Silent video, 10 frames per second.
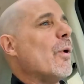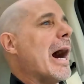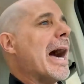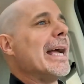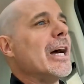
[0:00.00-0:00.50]

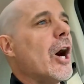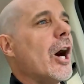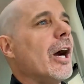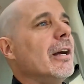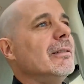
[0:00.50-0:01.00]
Why
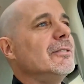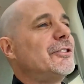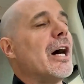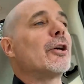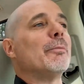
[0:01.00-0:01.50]
are
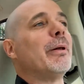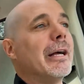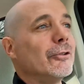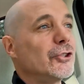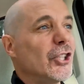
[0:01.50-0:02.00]
soccer
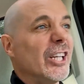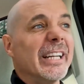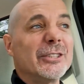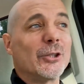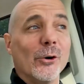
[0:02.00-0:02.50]
players good
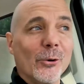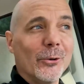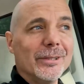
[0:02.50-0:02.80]
at school?